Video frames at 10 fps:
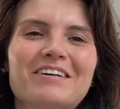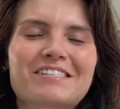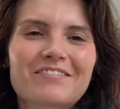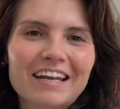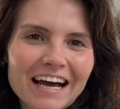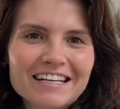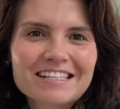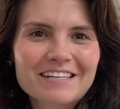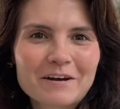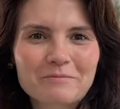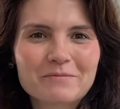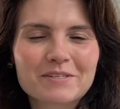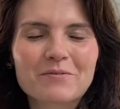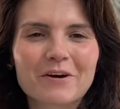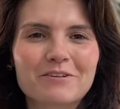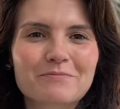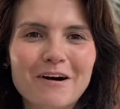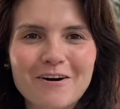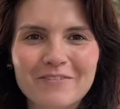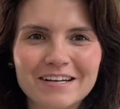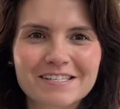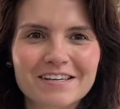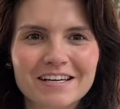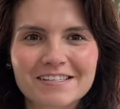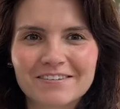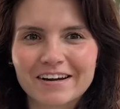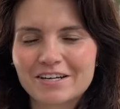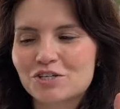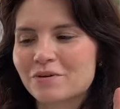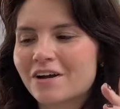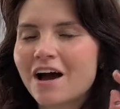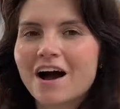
So the last stems that we're going to pop into this arrangement